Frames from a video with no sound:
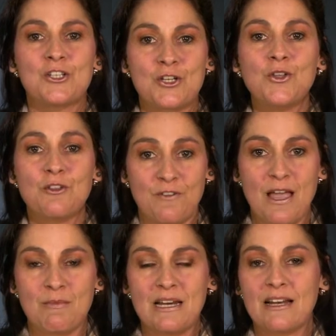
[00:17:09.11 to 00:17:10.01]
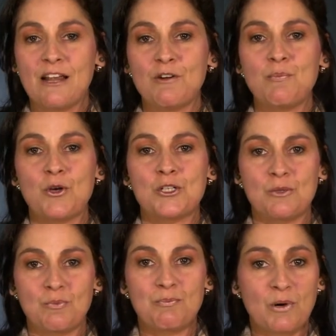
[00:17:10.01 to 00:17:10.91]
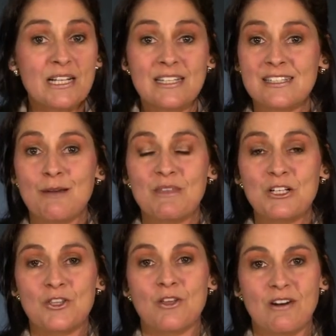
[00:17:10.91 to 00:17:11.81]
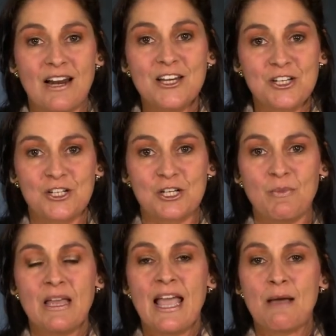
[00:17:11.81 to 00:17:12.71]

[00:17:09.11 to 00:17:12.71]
to the family and every person brings something to the relationship.